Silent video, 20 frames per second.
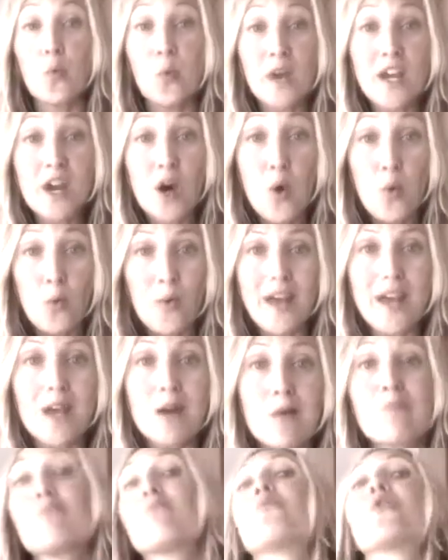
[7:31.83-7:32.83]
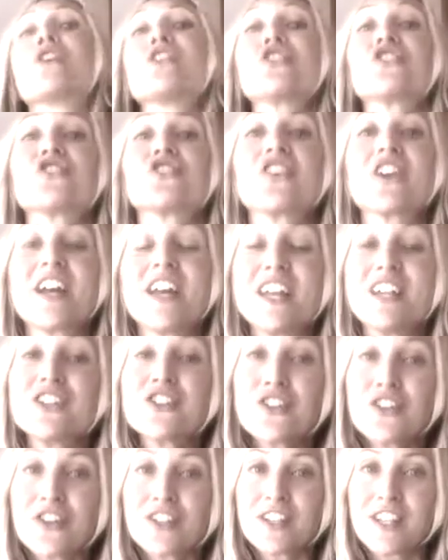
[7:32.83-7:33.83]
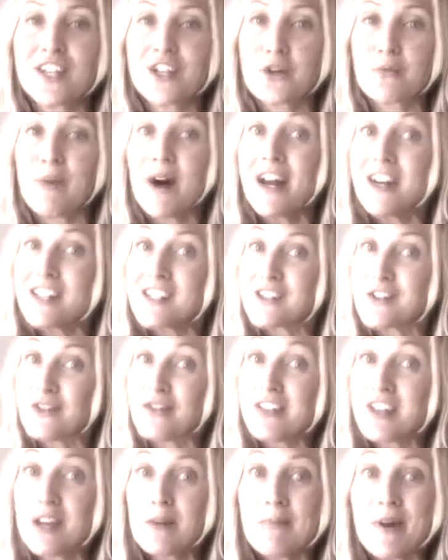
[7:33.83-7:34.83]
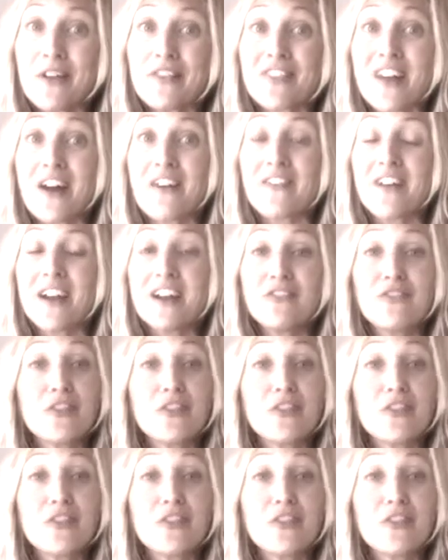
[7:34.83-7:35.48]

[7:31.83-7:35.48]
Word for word: wick away moisture internally in your body. So think about that, right?